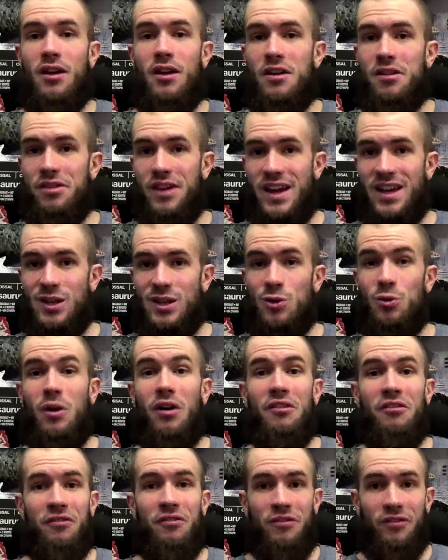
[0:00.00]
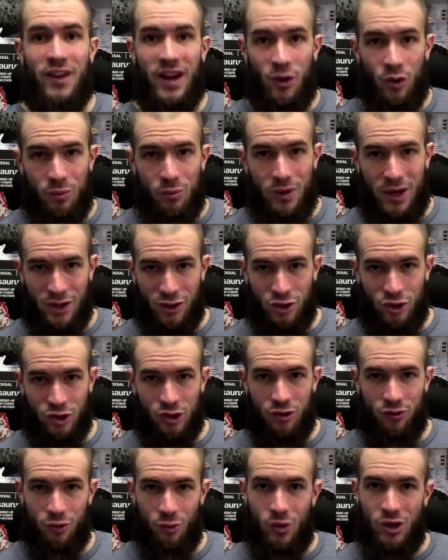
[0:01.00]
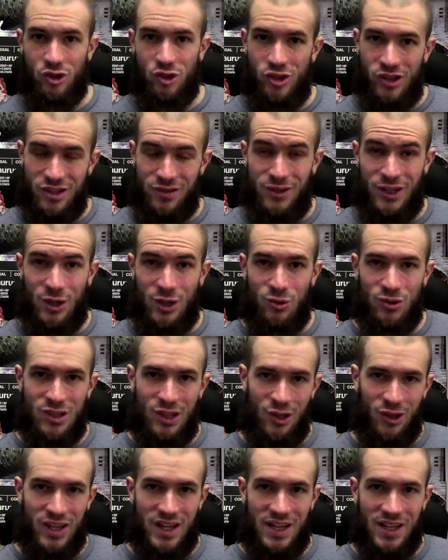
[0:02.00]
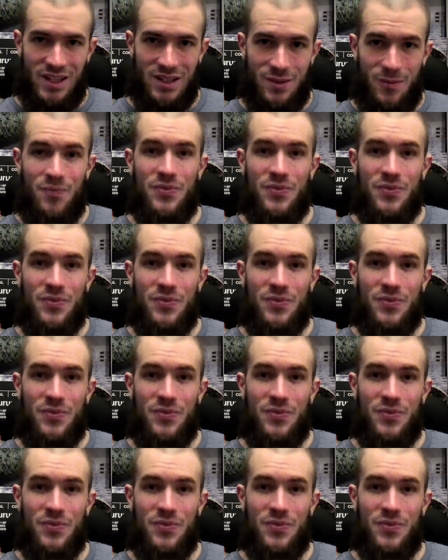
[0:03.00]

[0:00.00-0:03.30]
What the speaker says: Thank you very much for watching this video till the end.